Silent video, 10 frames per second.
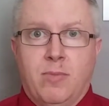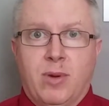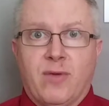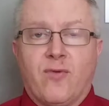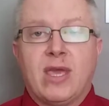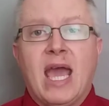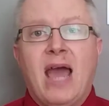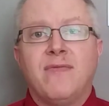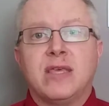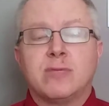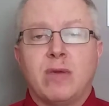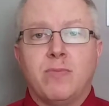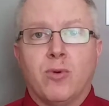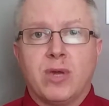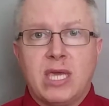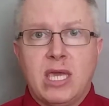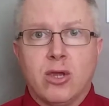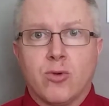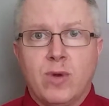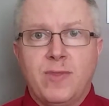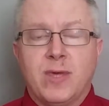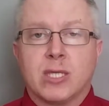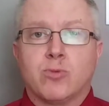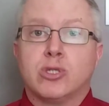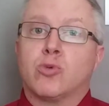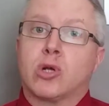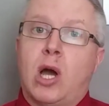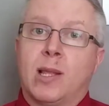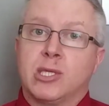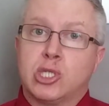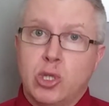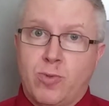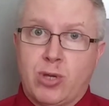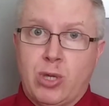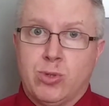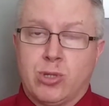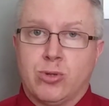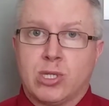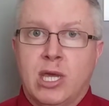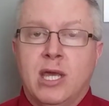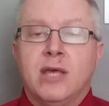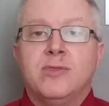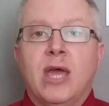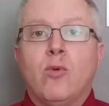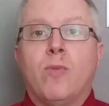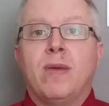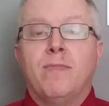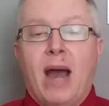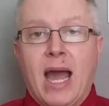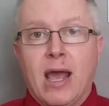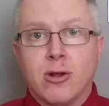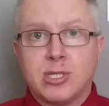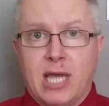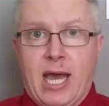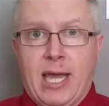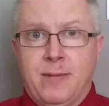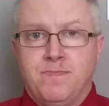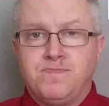But if we have these people here with us, which we're calling super users, they will be by our side